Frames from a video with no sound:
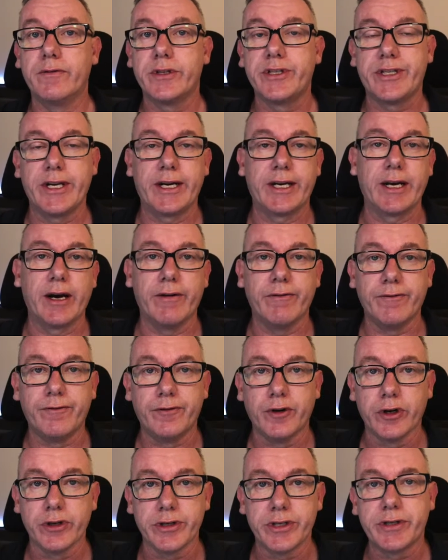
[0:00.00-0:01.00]
setting up
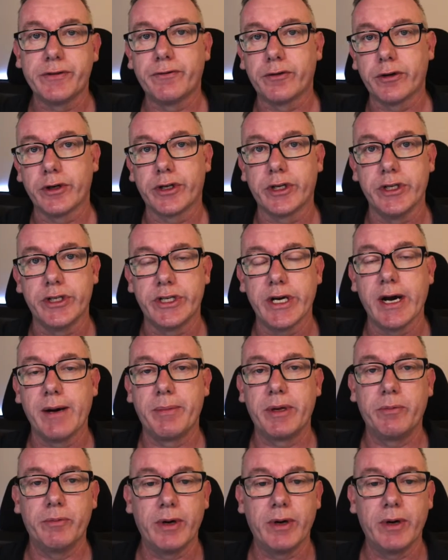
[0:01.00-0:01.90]
fonts for a Kajabi